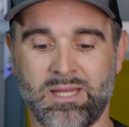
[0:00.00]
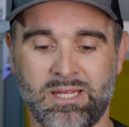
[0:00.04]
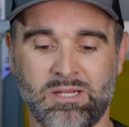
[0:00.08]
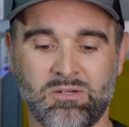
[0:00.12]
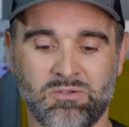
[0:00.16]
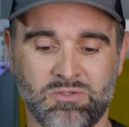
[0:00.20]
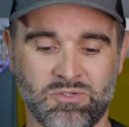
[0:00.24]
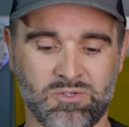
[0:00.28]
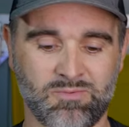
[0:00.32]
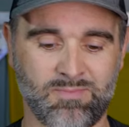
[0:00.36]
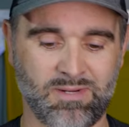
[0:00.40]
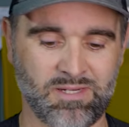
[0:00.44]
Lake
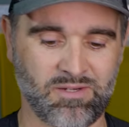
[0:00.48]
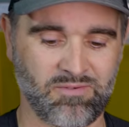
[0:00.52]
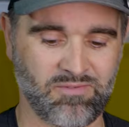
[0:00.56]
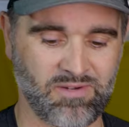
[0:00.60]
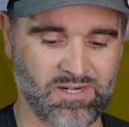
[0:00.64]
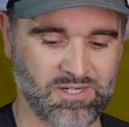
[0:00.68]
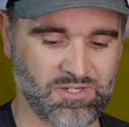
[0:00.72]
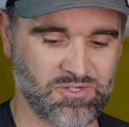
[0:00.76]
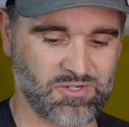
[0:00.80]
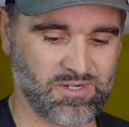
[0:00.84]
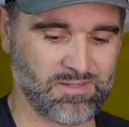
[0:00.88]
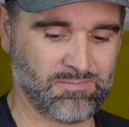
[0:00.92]
Country
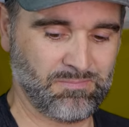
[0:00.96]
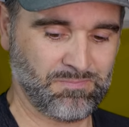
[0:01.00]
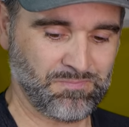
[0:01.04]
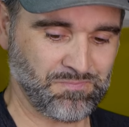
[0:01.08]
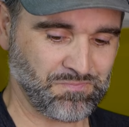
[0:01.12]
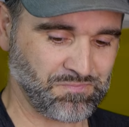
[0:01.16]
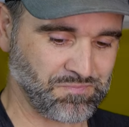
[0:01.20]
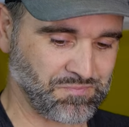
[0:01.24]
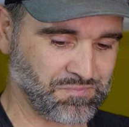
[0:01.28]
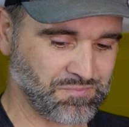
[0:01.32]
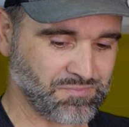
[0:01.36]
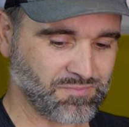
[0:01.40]
Manufacturing.
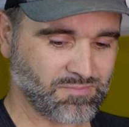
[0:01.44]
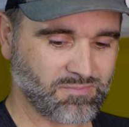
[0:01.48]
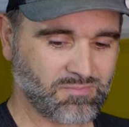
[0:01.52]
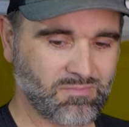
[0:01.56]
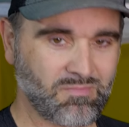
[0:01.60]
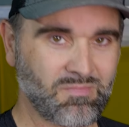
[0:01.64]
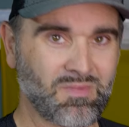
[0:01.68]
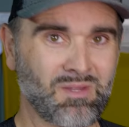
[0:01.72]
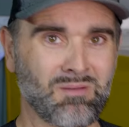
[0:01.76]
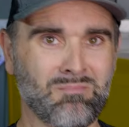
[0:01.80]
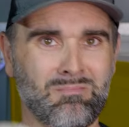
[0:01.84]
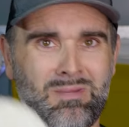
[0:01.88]

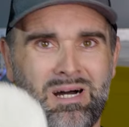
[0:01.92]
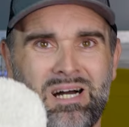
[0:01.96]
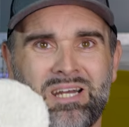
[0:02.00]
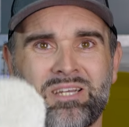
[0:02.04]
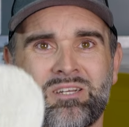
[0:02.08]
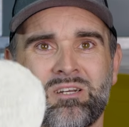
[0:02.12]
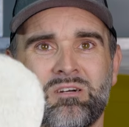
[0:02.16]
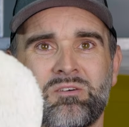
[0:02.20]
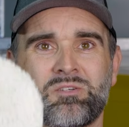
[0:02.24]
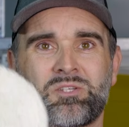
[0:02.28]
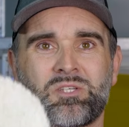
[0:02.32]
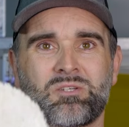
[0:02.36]

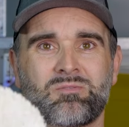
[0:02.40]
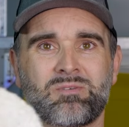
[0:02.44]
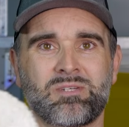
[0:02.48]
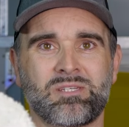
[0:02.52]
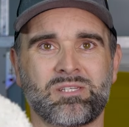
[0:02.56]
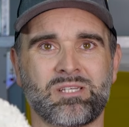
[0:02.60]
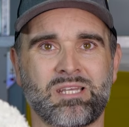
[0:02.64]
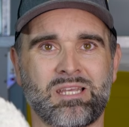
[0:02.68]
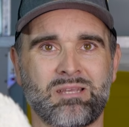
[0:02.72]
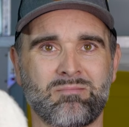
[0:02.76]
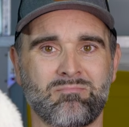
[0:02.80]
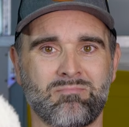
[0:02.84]
My go-to
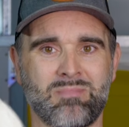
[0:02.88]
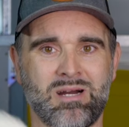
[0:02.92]
is the